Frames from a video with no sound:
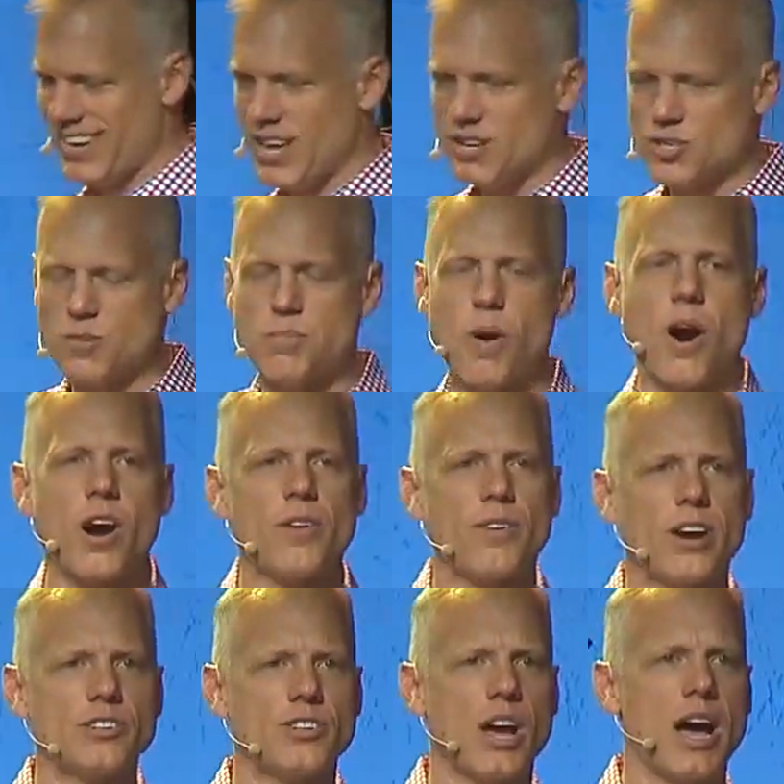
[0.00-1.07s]
so, part of
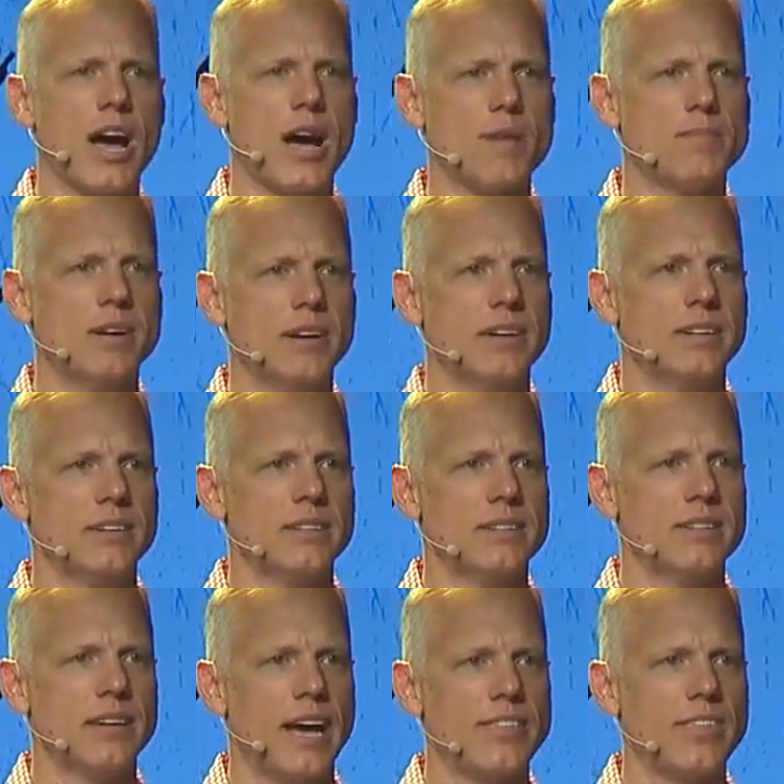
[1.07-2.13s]
our job,
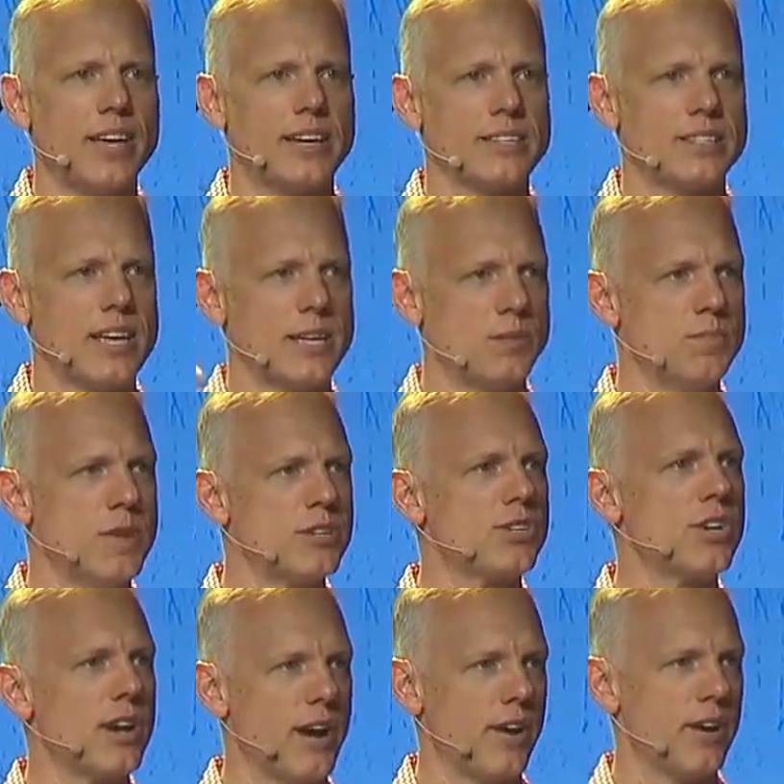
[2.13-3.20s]
I think, is as
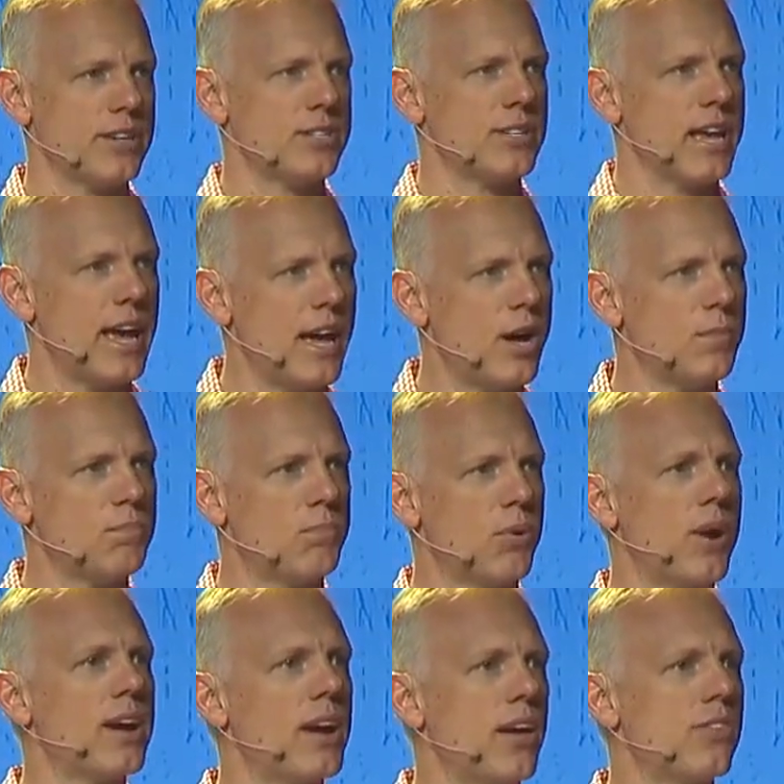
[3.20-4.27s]
missionaries to help
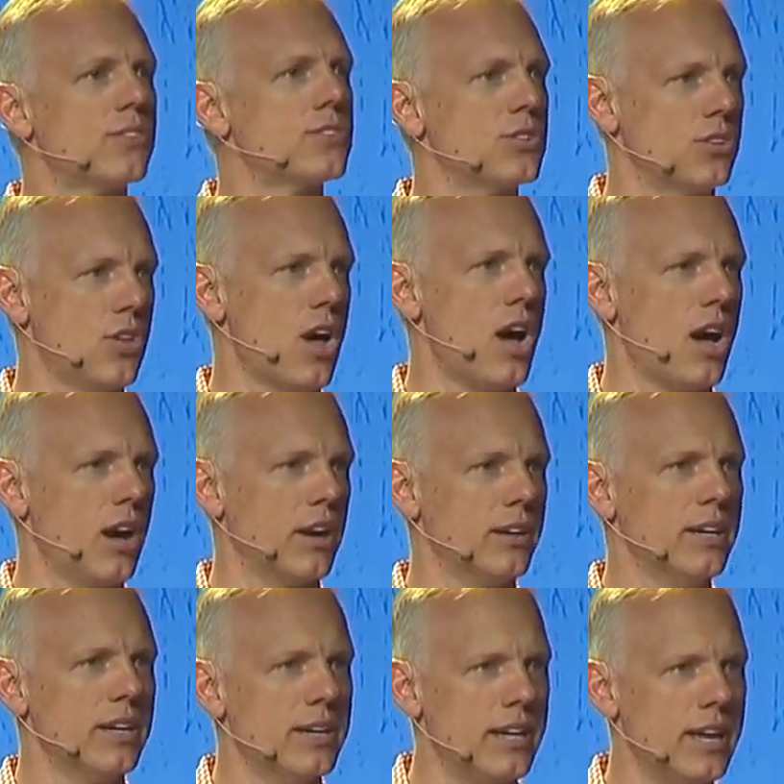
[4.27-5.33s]
bring others along
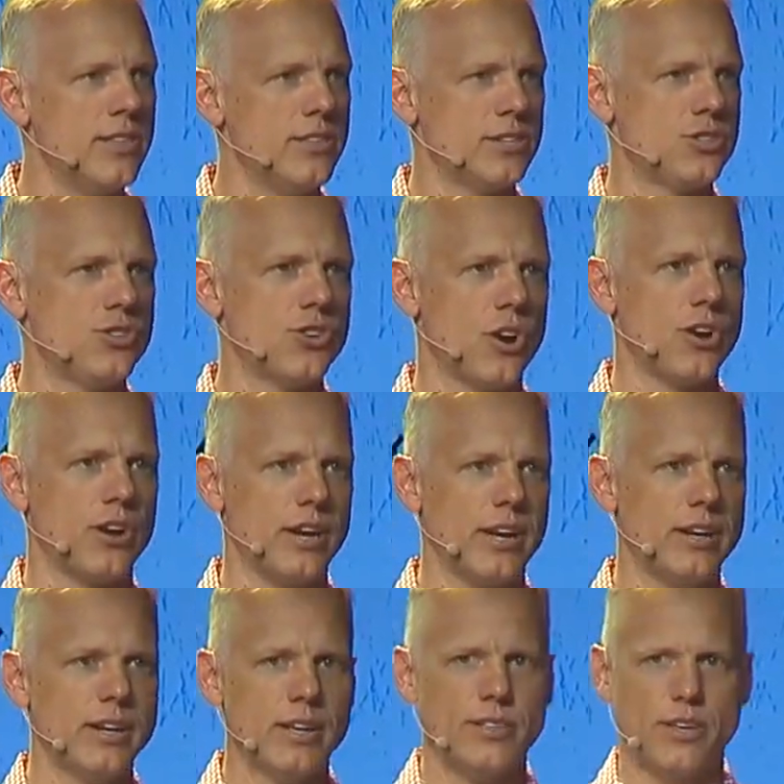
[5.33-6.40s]
in this
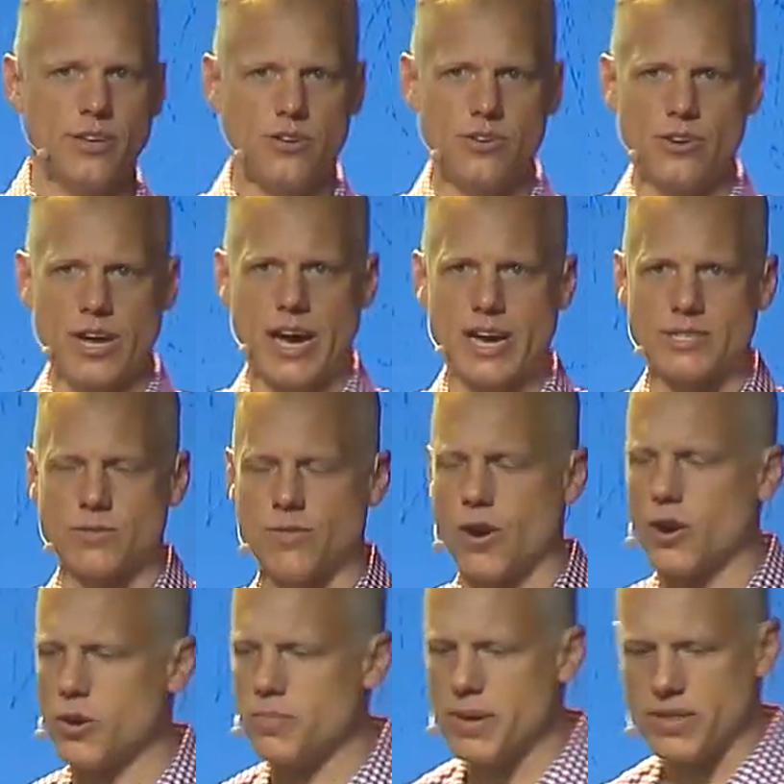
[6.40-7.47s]
journey that you guys have
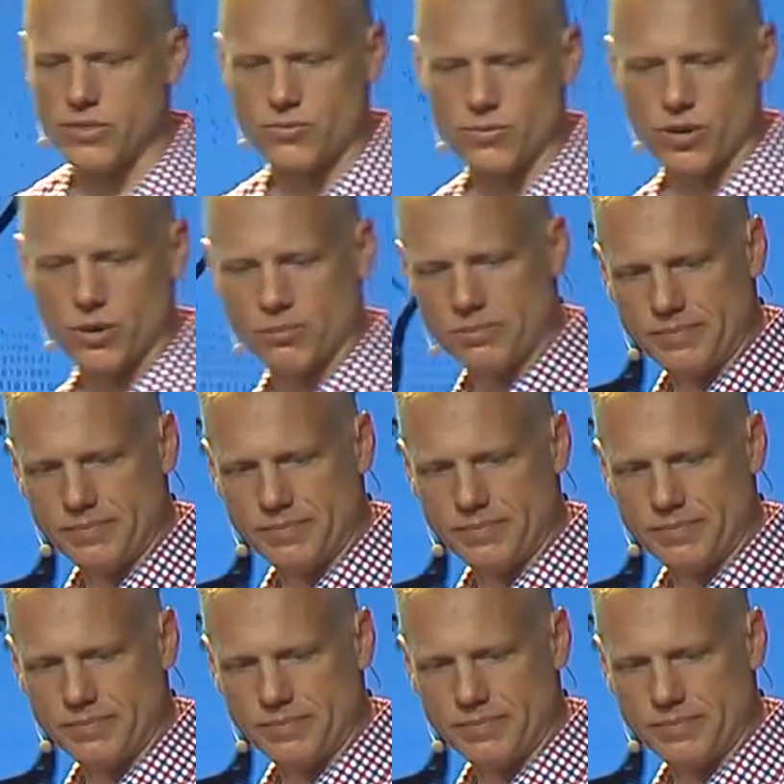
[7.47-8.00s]
already been through.